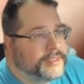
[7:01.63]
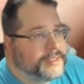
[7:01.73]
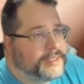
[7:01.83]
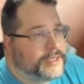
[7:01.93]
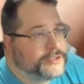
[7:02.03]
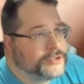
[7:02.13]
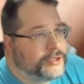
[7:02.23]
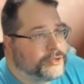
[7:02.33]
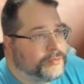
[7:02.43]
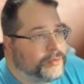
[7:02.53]

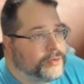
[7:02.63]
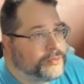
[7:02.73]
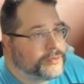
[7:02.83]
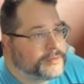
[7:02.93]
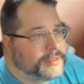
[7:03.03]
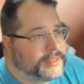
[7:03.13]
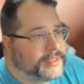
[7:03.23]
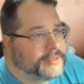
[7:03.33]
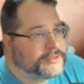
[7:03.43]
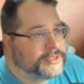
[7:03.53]
Kanjar-Ro,
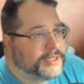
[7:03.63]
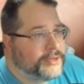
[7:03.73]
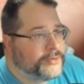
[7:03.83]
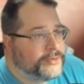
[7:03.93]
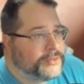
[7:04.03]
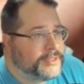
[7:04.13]
can't say I know who he